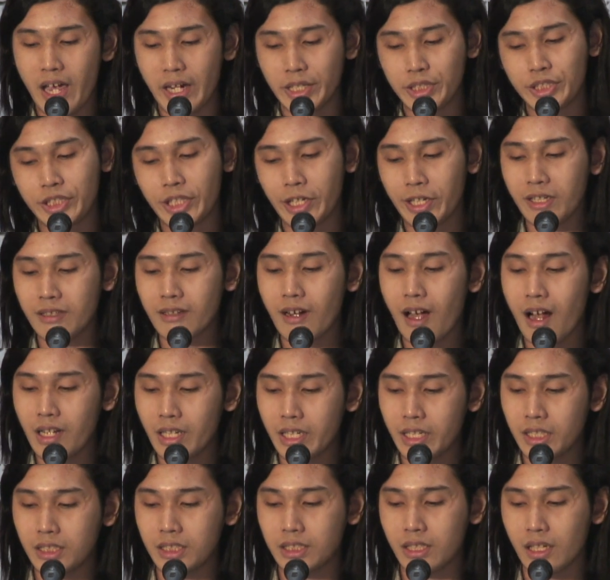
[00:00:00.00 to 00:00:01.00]
and share
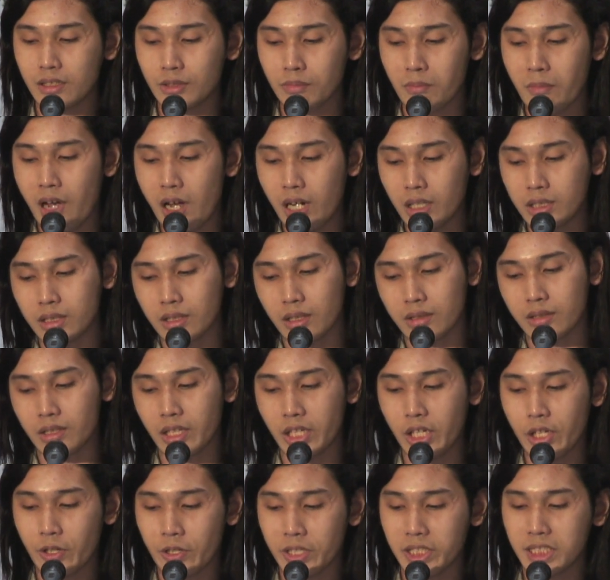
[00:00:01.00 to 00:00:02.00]
knowledge as much as
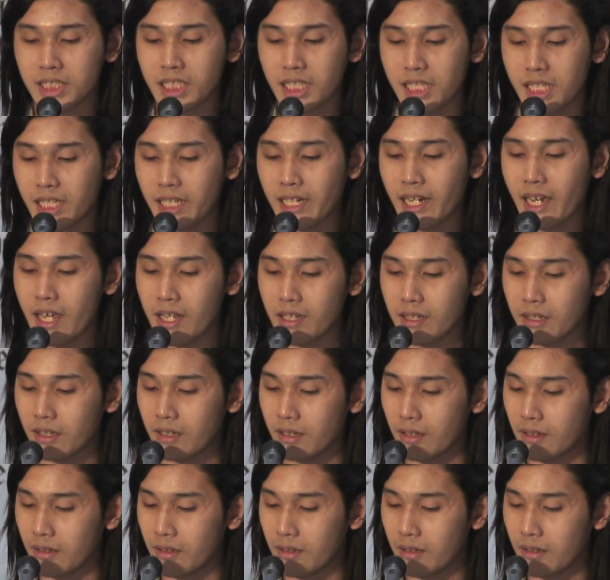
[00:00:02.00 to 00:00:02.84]
he or she can.